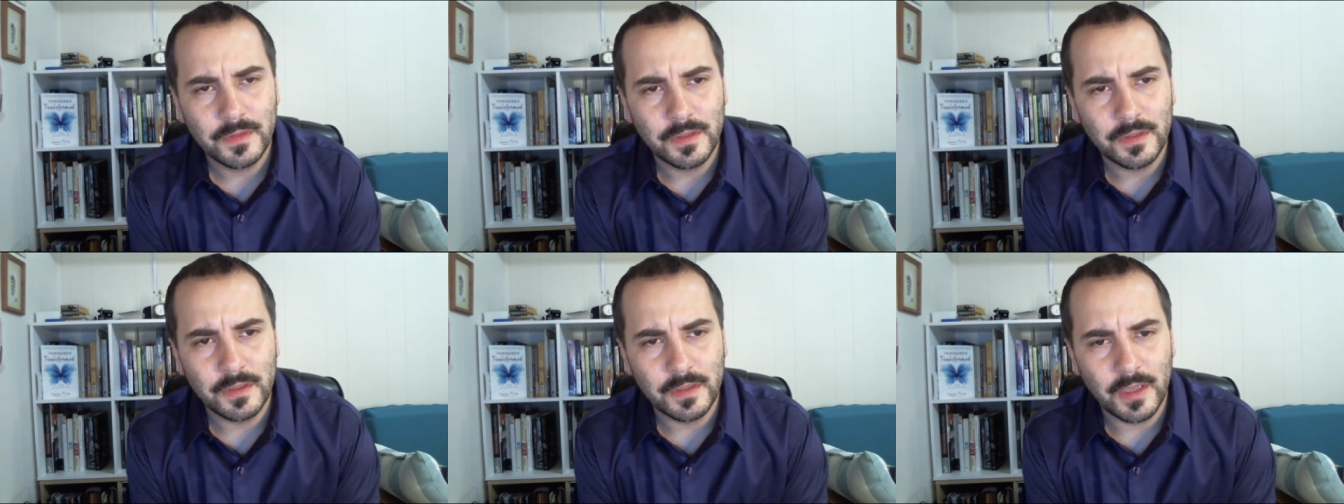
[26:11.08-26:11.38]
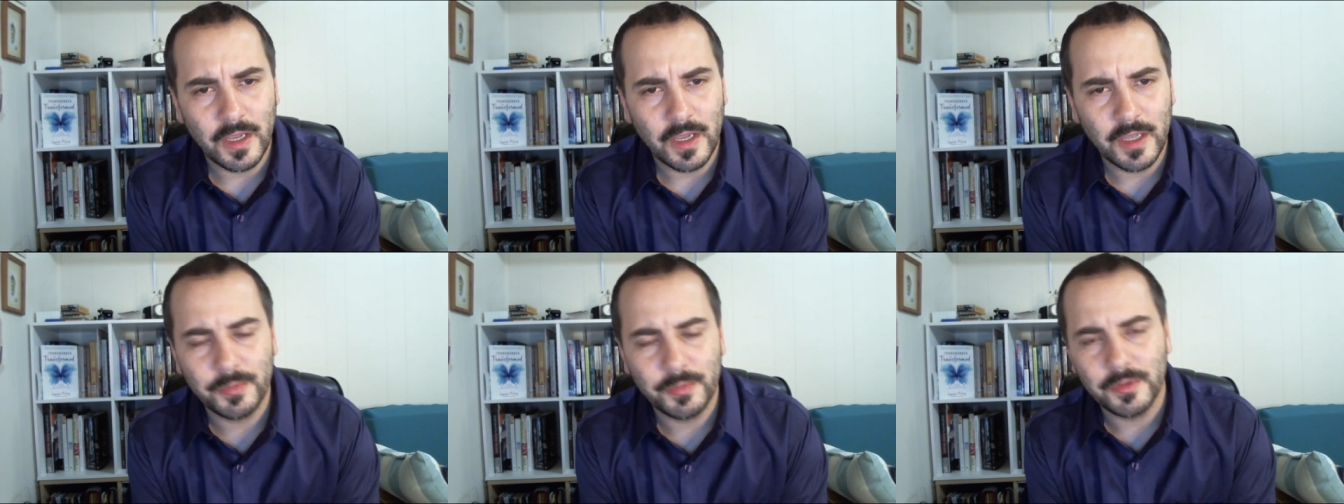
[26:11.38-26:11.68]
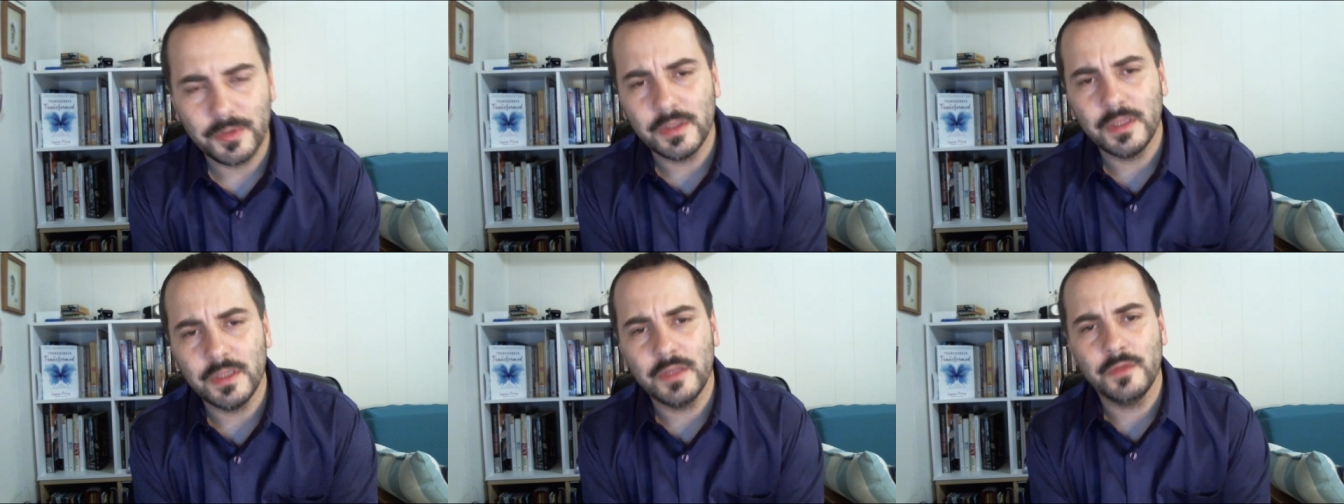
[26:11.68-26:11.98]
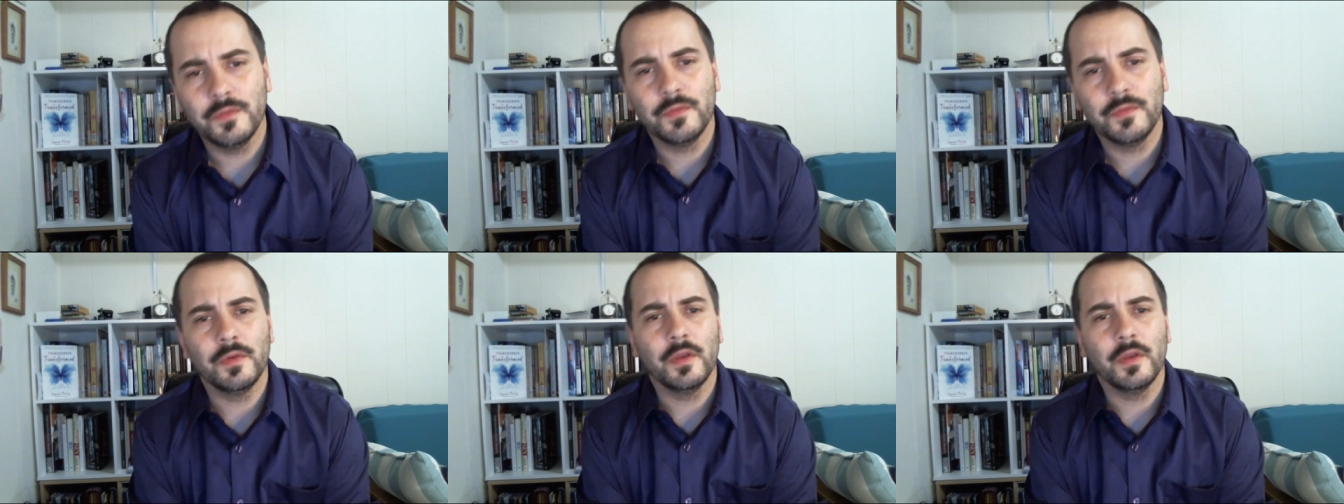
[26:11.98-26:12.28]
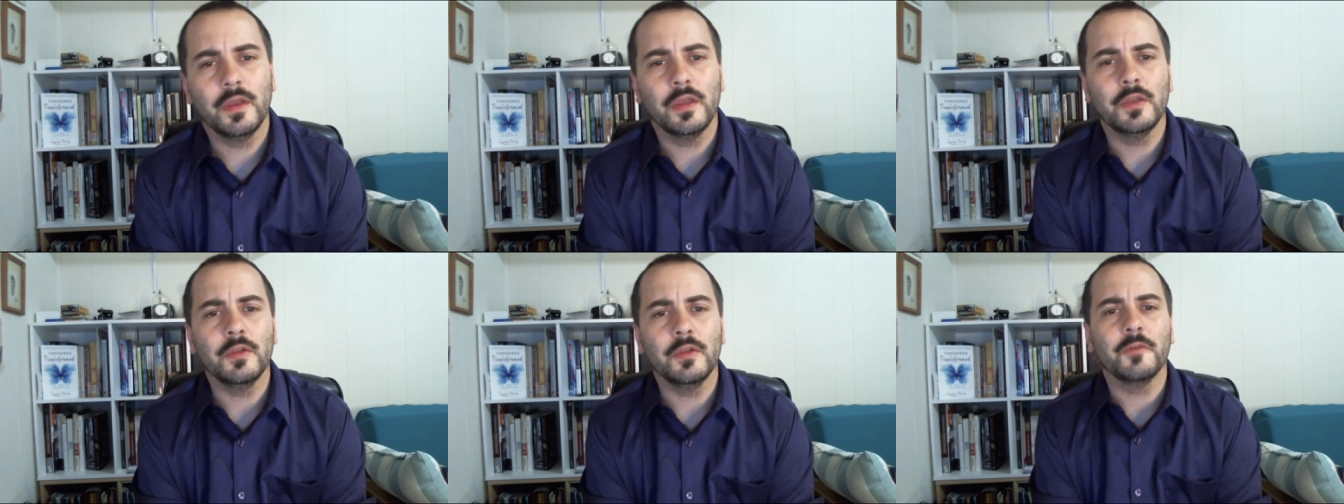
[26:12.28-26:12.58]
I believe
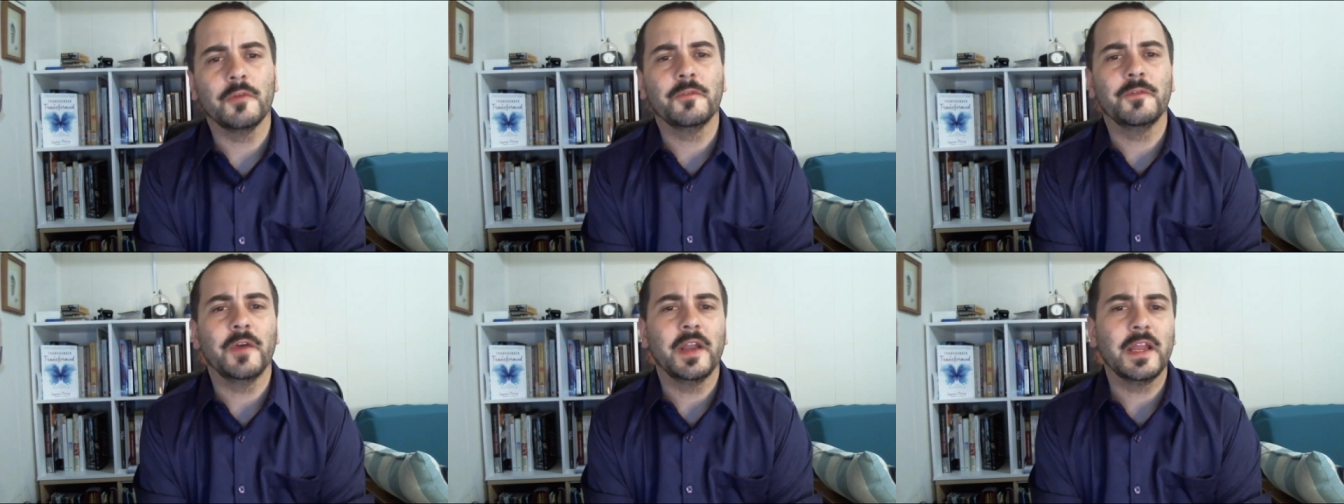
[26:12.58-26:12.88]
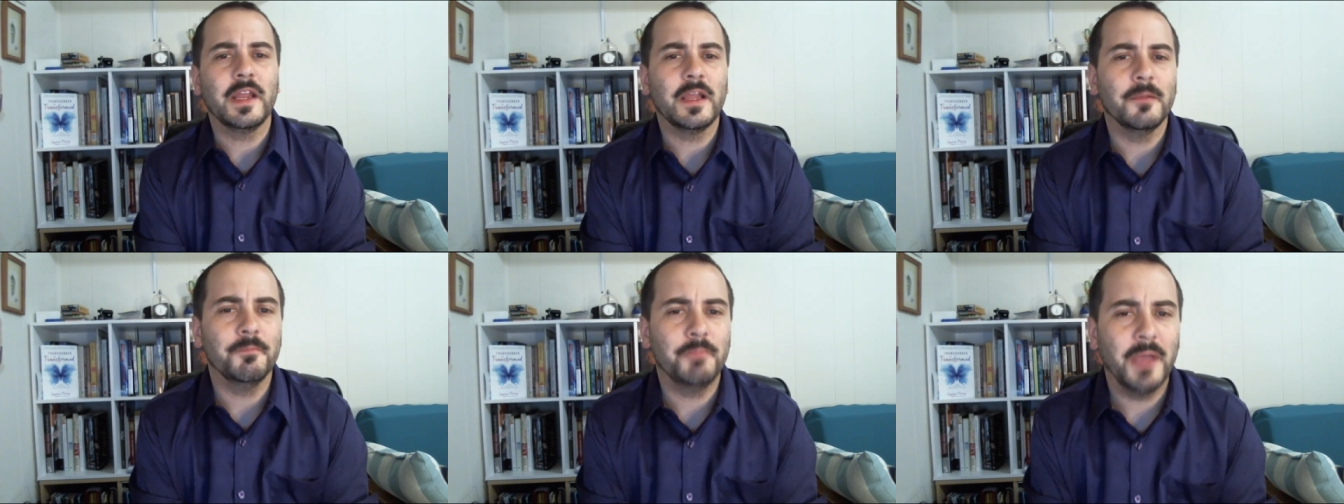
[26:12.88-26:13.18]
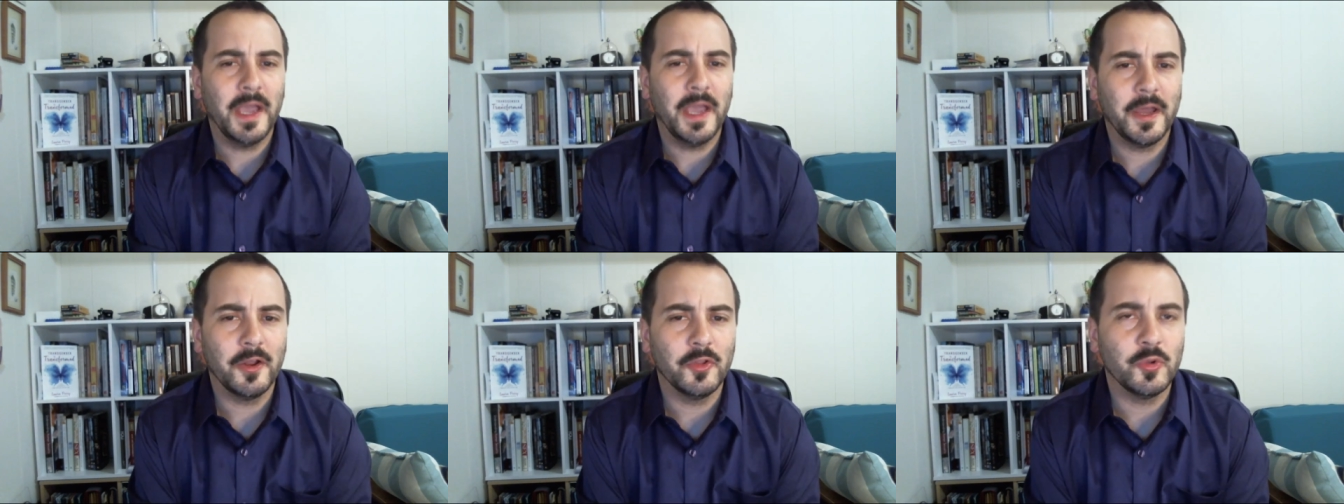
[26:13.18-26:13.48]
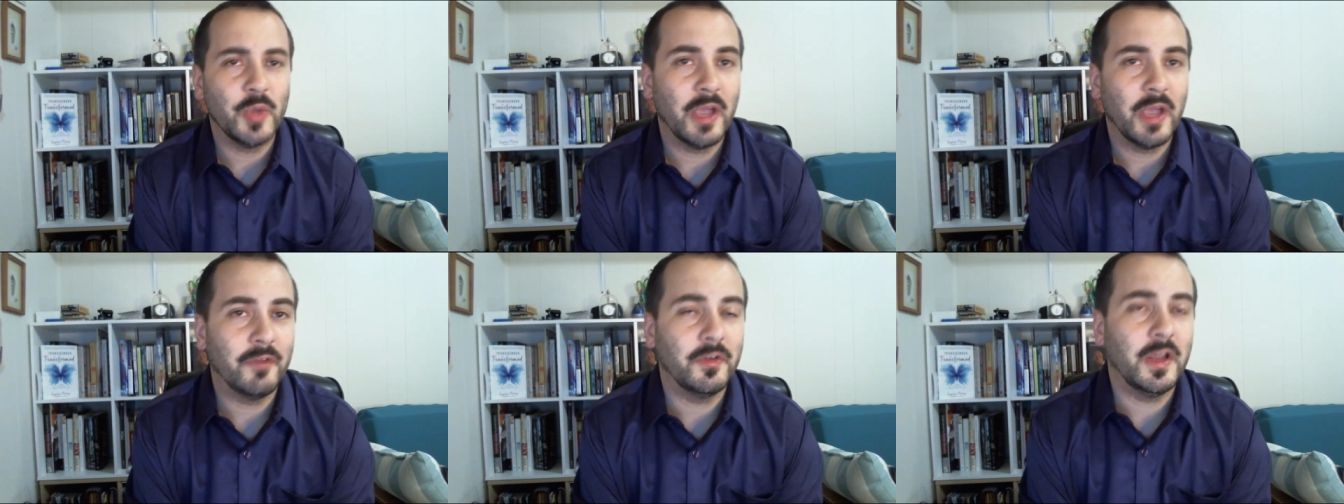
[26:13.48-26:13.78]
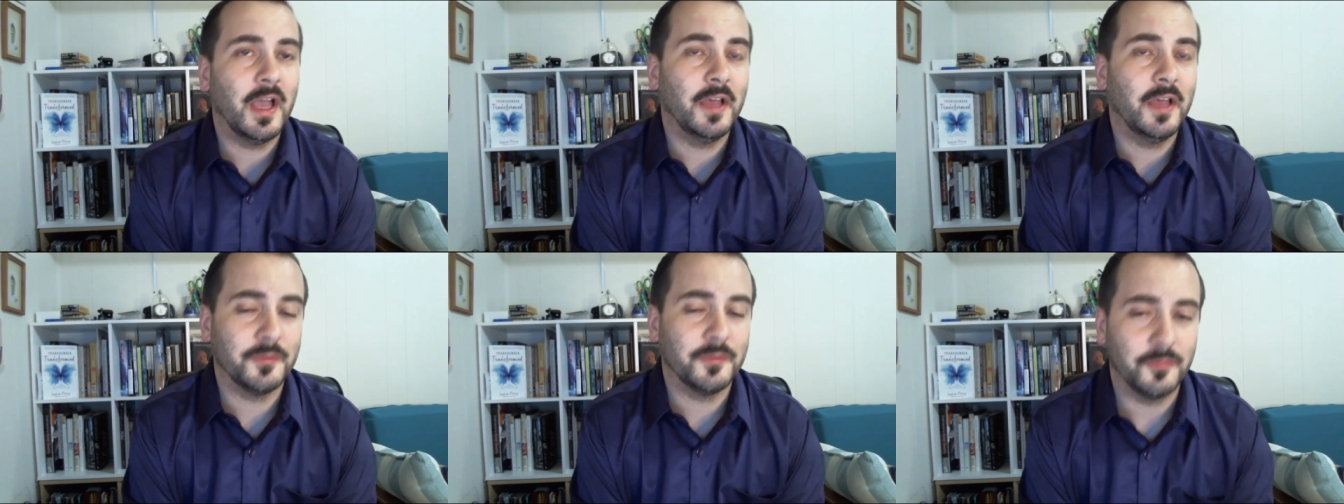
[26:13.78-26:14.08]
you're fighting a battle you haven't
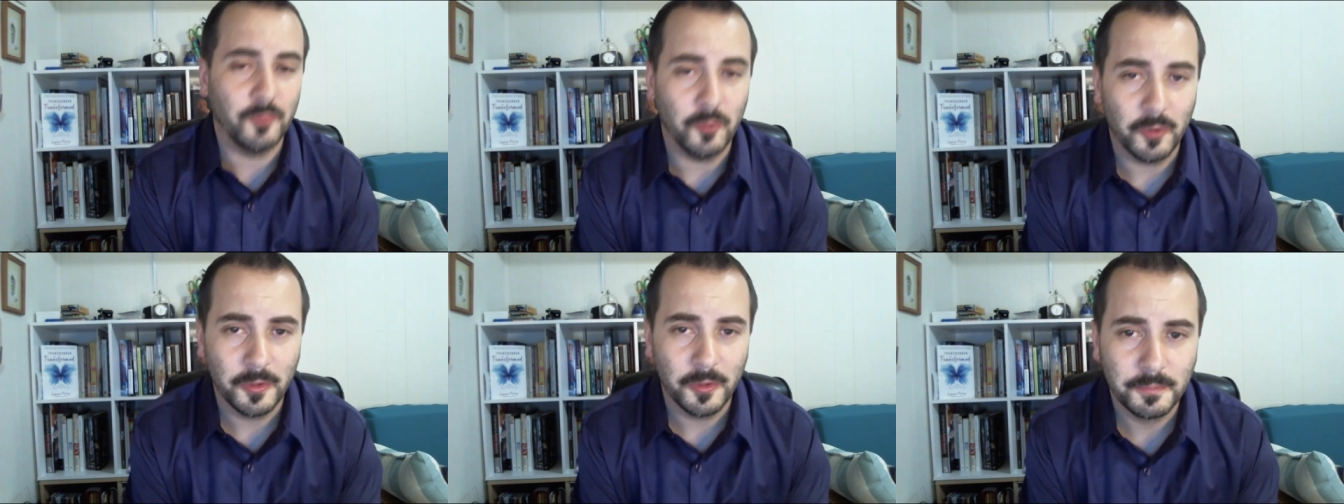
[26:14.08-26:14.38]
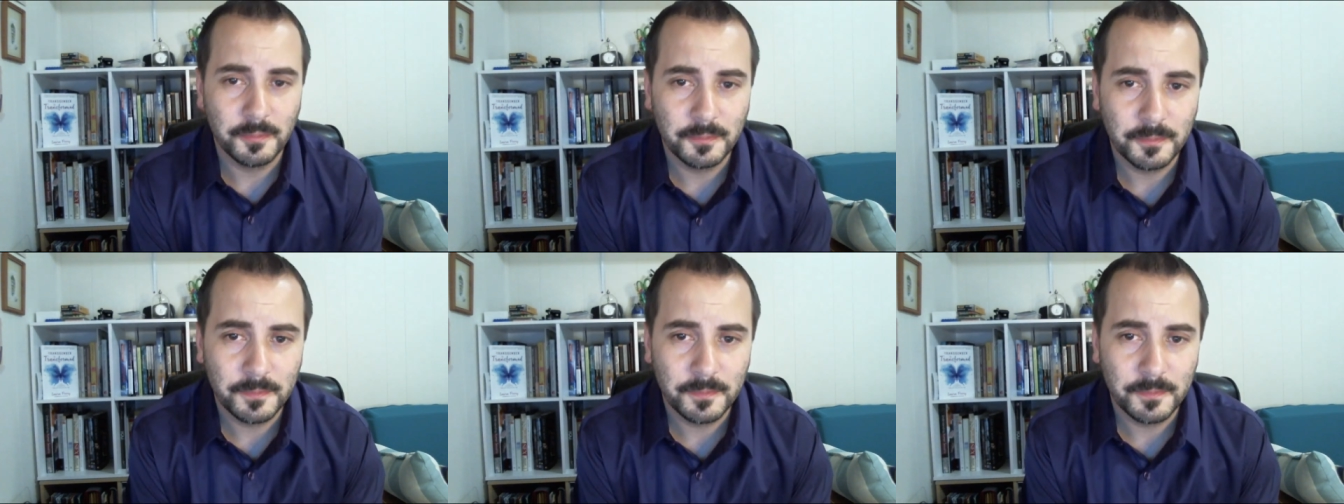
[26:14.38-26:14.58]
asked for